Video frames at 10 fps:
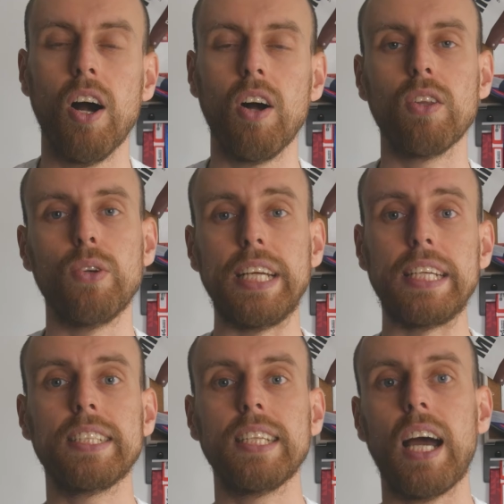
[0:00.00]
all the
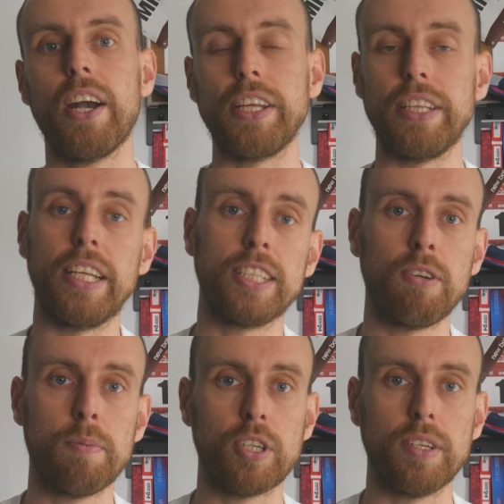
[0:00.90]
links are in the
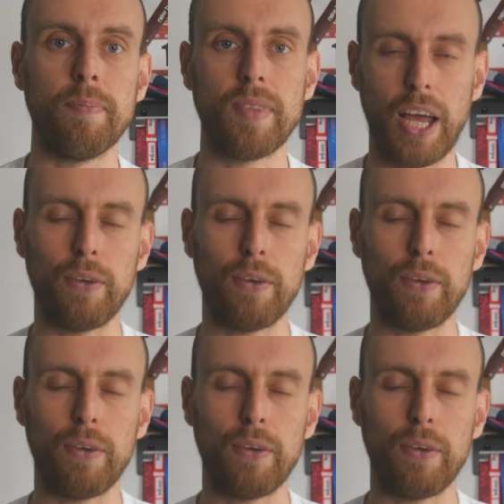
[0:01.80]
description.